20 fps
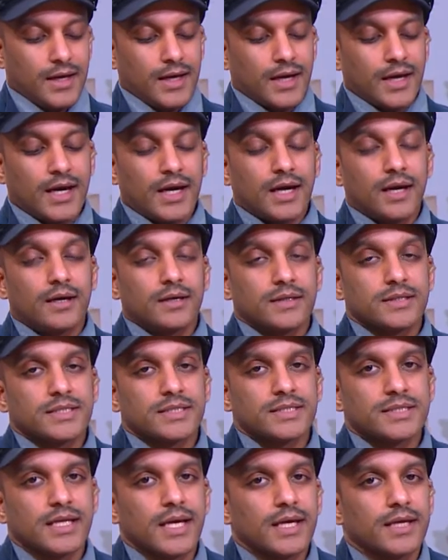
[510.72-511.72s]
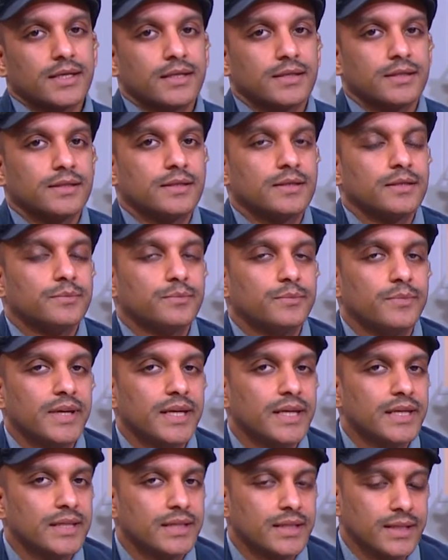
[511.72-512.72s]
Our second
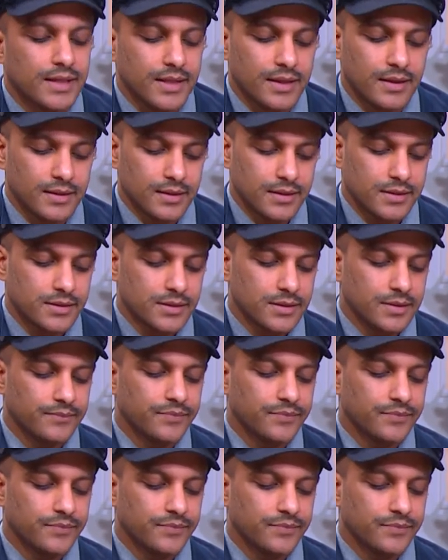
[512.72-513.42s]
main character